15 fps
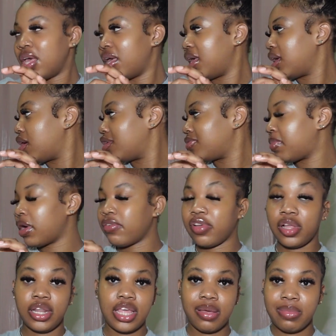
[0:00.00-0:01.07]
it goes
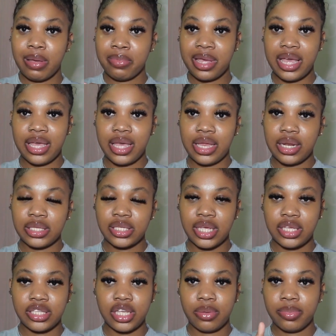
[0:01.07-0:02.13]
perfectly in my bag, and it
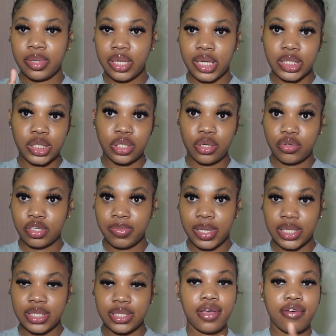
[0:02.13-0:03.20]
takes up little to no
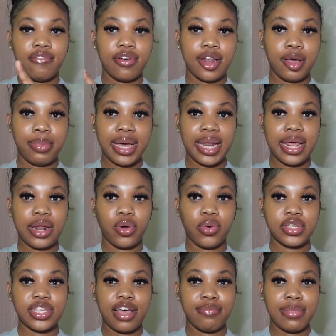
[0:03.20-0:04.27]
space. Followed by that, I
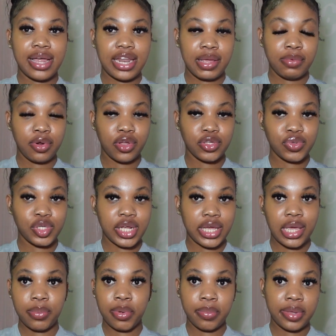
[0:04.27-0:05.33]
always have my lip gloss, which I
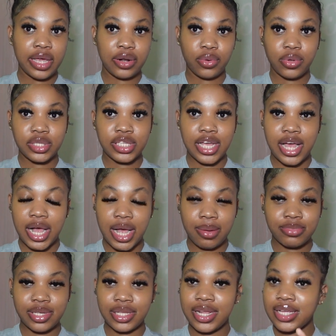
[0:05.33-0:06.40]
keep with me at all
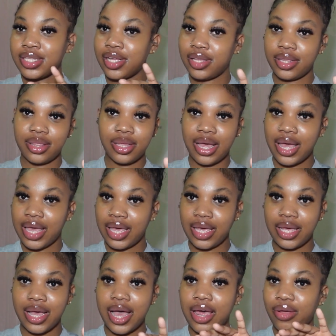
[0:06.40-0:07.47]
times, and that's the other thing I
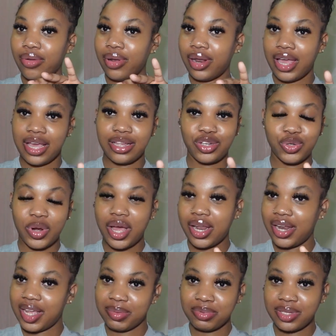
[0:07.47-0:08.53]
hate. I don't like dry
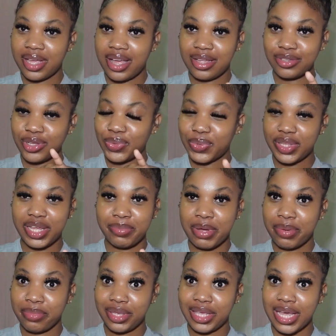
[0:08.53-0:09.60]
lips, y'all. So one thing
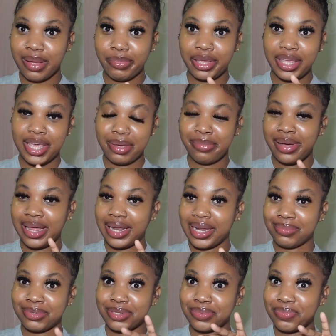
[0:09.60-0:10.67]
about me, I'm gonna keep my
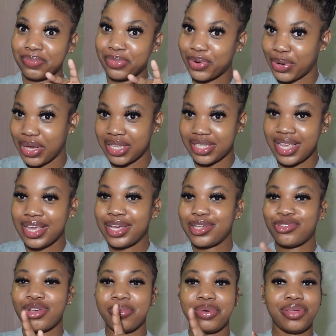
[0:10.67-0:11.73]
lips moist.
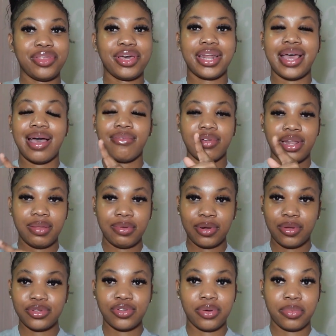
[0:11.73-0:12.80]
So I'm either gonna have a lip
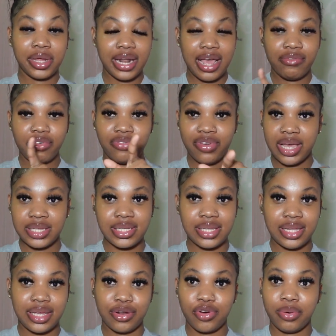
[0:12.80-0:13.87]
gloss, or I'm gonna have a
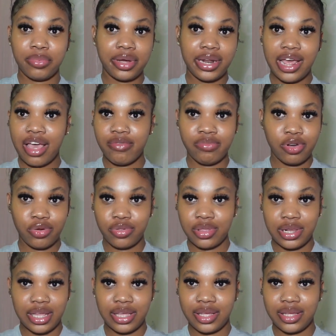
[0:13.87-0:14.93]
Vaseline, or I'm gonna have
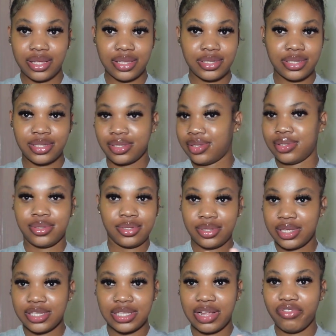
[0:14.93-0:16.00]
both. Like it's
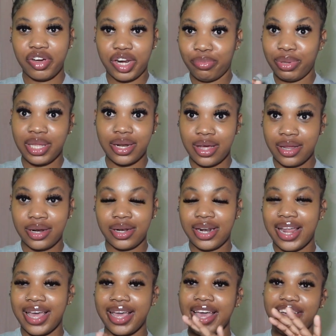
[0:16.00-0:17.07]
never gonna be none,
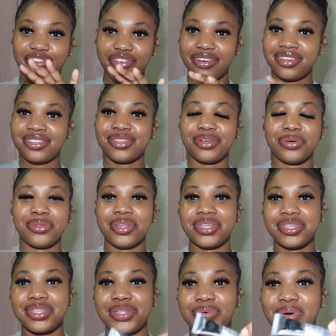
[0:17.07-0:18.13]
like ever. So
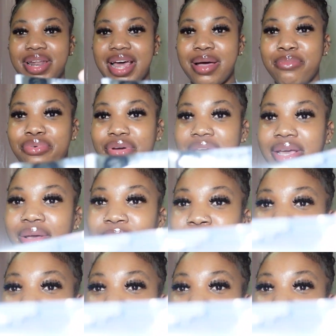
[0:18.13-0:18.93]
this is the one I bring